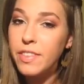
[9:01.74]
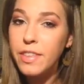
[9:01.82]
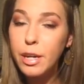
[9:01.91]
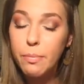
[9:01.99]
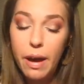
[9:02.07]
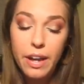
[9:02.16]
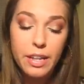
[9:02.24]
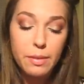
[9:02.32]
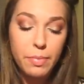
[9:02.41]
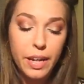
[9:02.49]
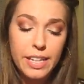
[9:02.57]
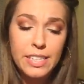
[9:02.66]
to think about
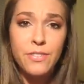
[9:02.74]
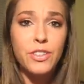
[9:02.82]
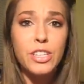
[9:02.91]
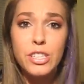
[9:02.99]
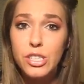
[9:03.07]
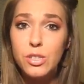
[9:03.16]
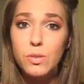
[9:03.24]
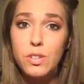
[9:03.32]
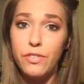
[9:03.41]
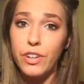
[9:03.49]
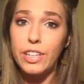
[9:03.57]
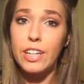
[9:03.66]
it, but I definitely could do
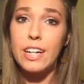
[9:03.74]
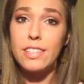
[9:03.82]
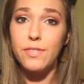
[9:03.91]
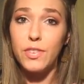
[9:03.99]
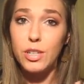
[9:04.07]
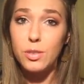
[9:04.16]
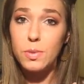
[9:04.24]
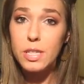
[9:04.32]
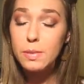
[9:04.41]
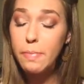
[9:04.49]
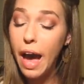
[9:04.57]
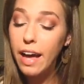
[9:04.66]
different kinds of looks with
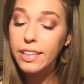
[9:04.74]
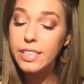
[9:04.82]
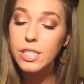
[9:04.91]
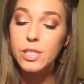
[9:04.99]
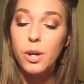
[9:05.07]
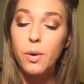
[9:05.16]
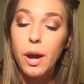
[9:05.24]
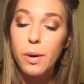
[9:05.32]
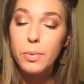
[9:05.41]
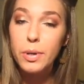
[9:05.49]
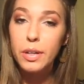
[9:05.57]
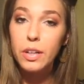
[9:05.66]
this palette, so I
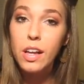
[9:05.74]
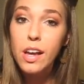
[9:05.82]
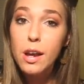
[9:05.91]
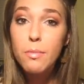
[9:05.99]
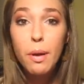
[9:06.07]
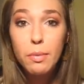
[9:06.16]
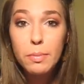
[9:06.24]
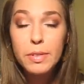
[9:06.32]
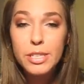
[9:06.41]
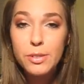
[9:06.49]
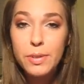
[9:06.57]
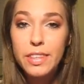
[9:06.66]
will probably
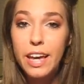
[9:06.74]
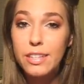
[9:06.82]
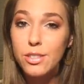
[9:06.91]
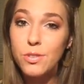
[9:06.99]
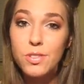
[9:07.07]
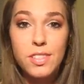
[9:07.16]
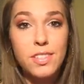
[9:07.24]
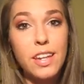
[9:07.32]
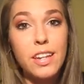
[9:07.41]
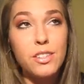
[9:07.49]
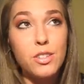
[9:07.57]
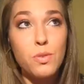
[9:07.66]
be doing that, so you can
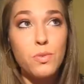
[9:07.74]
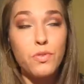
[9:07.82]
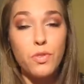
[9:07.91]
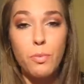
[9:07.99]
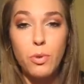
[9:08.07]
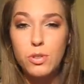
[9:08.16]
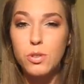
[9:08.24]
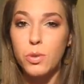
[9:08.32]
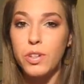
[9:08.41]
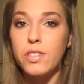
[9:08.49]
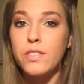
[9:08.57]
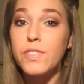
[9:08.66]
stay tuned for more
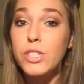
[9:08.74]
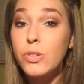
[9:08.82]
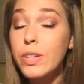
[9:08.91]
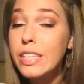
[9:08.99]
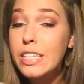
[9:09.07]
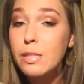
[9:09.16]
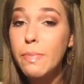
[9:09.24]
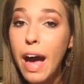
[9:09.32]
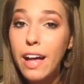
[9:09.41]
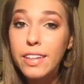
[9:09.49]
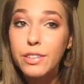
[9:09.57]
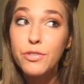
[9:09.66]
tutorials featuring this
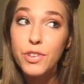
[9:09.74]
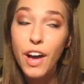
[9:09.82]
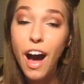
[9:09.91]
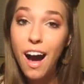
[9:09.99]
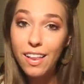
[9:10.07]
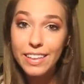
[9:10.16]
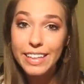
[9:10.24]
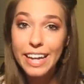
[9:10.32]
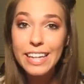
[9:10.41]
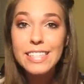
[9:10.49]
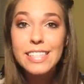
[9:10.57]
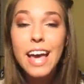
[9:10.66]
palette for the
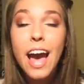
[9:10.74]
holidays.